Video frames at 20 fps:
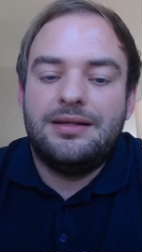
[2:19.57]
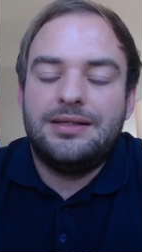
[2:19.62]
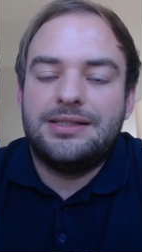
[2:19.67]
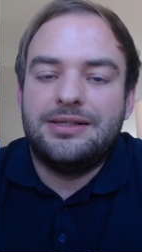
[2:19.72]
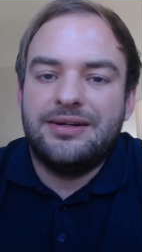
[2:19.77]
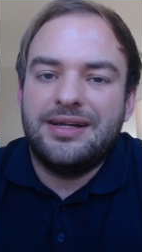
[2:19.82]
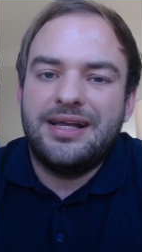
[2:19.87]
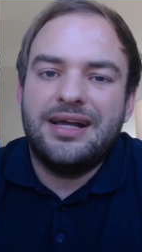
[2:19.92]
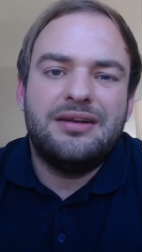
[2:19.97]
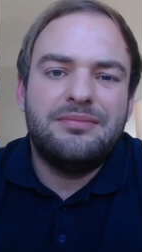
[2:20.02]

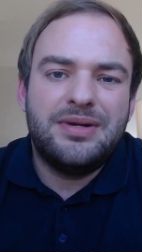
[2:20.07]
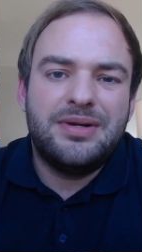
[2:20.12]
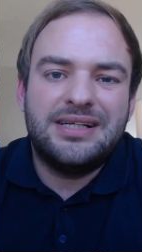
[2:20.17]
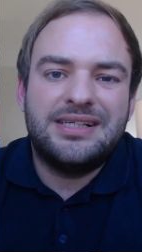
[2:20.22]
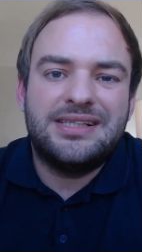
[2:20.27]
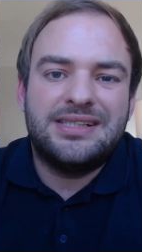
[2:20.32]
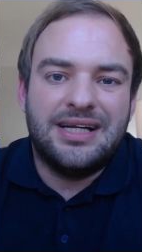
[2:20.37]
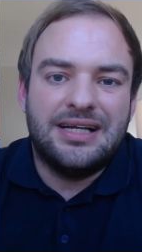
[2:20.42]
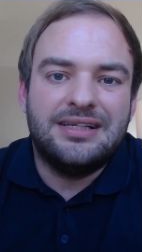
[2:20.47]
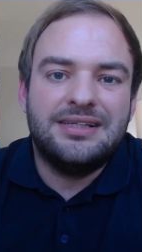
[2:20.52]
So it kind of
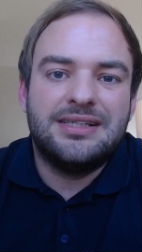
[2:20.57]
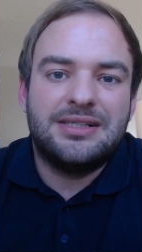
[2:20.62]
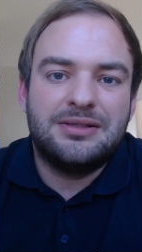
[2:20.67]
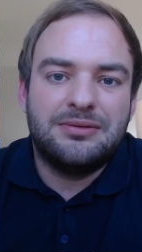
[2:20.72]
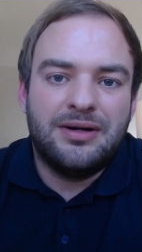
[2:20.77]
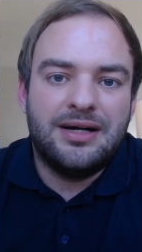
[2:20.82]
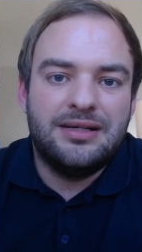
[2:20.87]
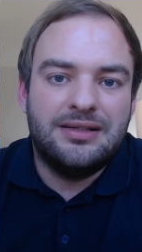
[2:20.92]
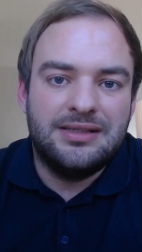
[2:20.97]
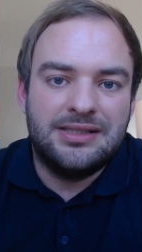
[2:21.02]
makes sense
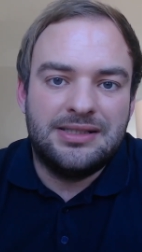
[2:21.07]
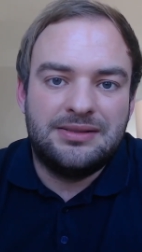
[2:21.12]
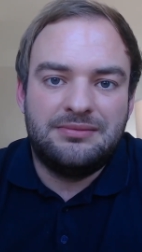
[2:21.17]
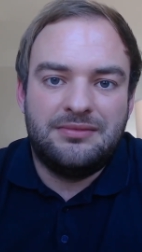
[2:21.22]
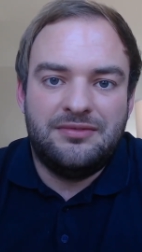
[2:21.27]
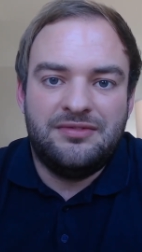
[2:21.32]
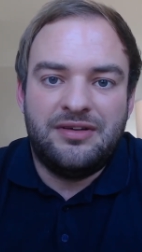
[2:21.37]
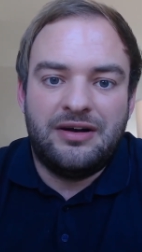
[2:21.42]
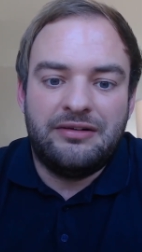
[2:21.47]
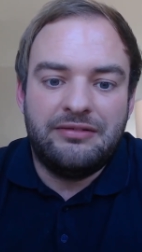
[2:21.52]
why there's
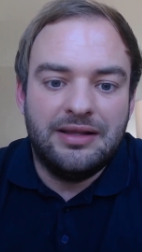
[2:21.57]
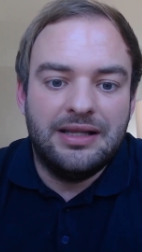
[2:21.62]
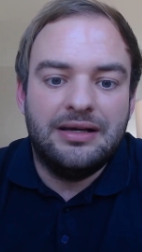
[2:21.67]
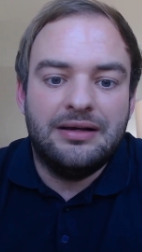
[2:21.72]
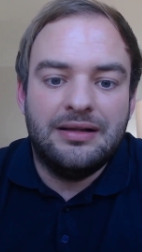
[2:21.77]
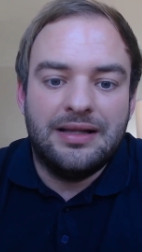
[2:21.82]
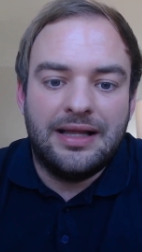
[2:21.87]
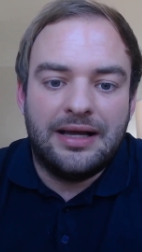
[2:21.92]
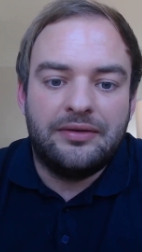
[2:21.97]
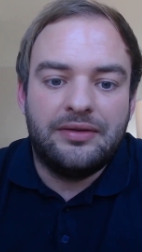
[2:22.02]
very
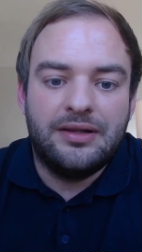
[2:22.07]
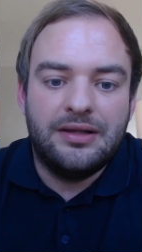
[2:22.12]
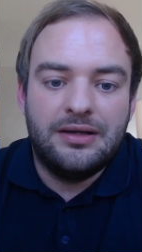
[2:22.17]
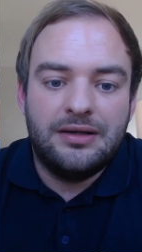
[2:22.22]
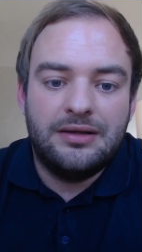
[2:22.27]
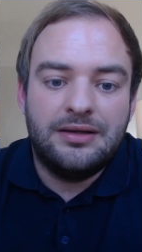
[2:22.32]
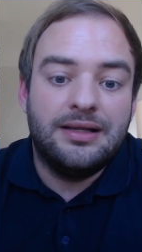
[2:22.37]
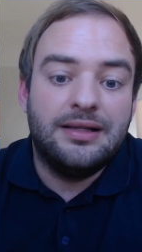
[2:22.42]
little out there,